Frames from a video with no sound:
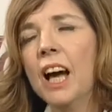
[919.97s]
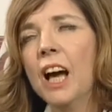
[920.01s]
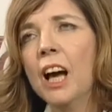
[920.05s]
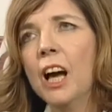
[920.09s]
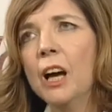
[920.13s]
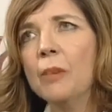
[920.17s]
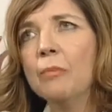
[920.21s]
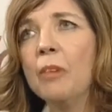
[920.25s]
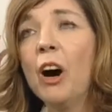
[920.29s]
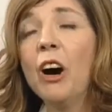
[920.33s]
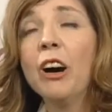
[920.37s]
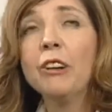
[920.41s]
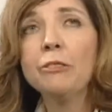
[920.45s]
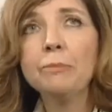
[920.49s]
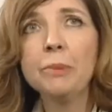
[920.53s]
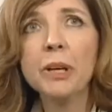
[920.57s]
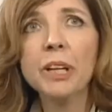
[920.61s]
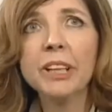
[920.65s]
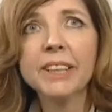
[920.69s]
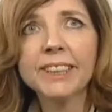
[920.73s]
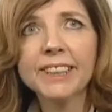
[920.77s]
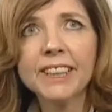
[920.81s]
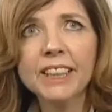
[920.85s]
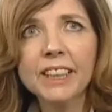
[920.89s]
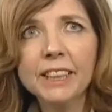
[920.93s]
I've
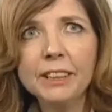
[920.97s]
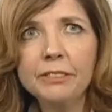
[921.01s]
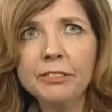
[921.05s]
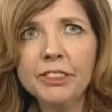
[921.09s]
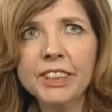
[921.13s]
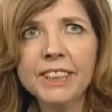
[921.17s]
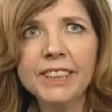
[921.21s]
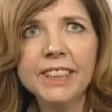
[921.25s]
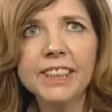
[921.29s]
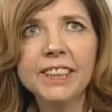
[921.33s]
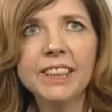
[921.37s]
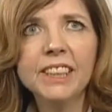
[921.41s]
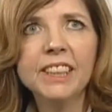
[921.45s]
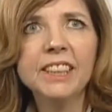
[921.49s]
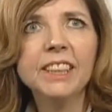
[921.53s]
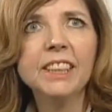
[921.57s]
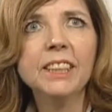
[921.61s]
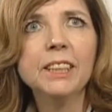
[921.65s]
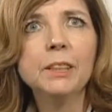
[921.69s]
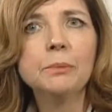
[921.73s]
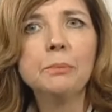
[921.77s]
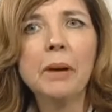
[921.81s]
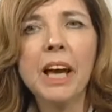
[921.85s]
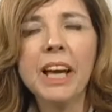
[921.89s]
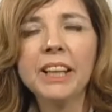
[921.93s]
personally
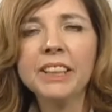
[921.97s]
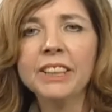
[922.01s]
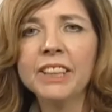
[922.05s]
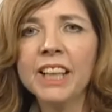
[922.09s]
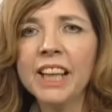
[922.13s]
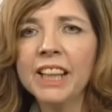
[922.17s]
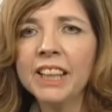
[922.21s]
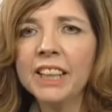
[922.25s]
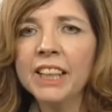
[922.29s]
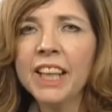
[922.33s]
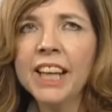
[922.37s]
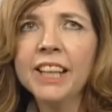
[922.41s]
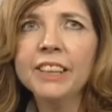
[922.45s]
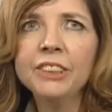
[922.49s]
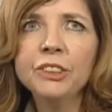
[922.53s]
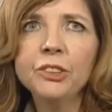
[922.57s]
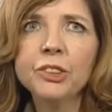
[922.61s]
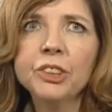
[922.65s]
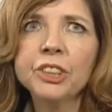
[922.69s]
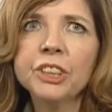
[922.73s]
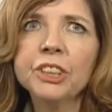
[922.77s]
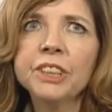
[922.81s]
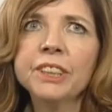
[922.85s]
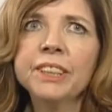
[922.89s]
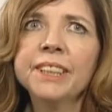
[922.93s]
visited payday
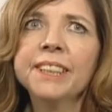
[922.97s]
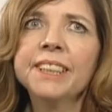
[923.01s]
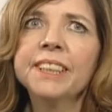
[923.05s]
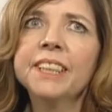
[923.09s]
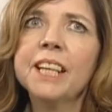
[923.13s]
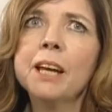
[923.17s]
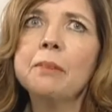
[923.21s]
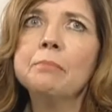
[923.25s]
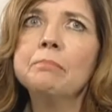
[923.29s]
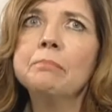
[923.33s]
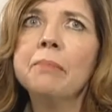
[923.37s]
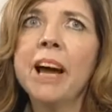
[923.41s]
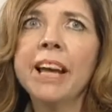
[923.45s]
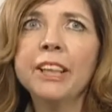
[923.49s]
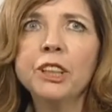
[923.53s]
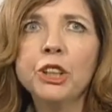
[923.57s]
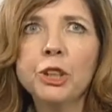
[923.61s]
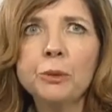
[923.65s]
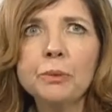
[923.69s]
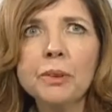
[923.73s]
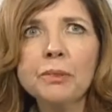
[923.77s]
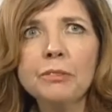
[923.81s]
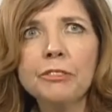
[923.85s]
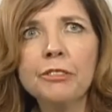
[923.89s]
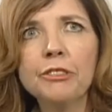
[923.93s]
lenders, debt
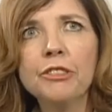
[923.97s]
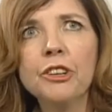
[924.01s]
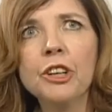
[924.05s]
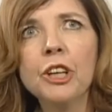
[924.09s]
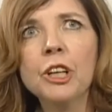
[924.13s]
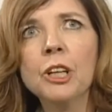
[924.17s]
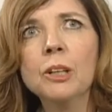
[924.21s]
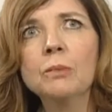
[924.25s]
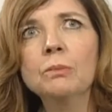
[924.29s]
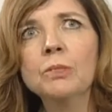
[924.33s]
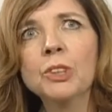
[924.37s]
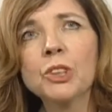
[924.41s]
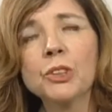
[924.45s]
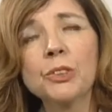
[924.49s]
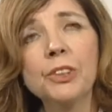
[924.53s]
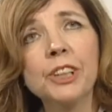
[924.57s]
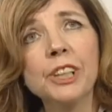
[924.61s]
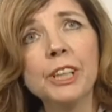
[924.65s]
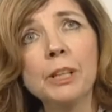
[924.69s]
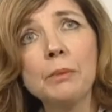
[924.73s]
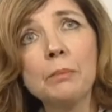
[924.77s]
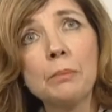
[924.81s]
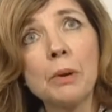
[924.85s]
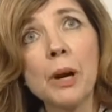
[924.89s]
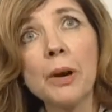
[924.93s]
management firms,
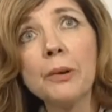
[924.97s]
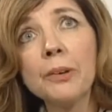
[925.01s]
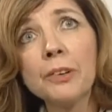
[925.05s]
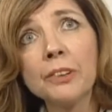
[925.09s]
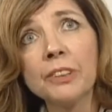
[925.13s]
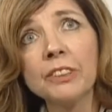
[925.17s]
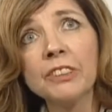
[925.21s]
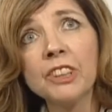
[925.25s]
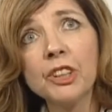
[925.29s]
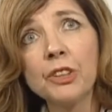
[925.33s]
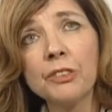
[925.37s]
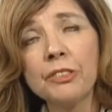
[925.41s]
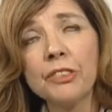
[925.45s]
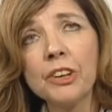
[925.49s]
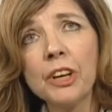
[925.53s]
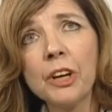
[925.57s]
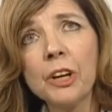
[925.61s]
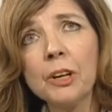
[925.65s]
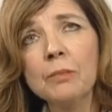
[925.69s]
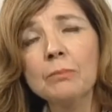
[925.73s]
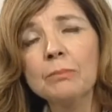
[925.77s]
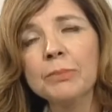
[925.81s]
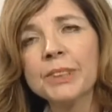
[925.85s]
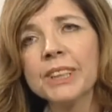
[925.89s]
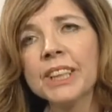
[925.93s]
credit brokerage
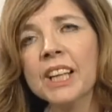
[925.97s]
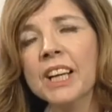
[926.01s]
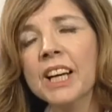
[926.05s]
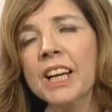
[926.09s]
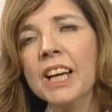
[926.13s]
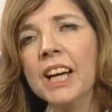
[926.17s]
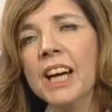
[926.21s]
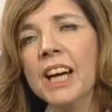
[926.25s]
firms,